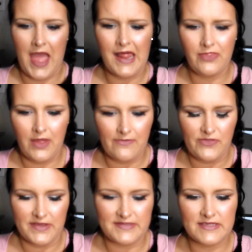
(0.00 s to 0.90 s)
I love
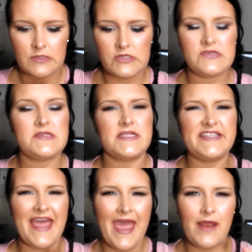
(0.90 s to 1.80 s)
this. This one's just a
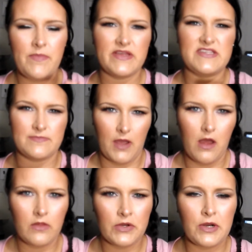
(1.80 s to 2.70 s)
tad bit
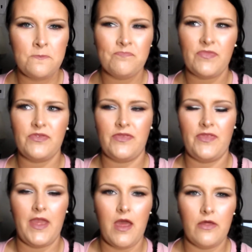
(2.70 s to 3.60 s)
smaller than
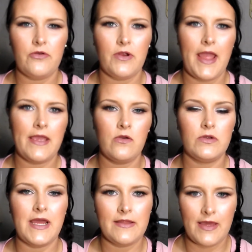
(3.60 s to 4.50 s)
the other
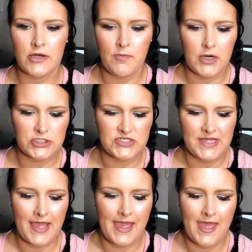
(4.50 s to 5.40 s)
angled eyeliner brushes
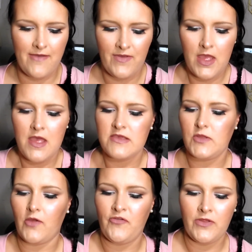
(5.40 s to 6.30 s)
I have.
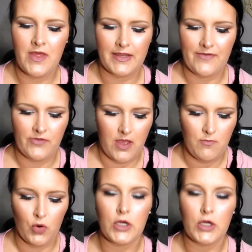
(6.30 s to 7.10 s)
So I feel like I've got more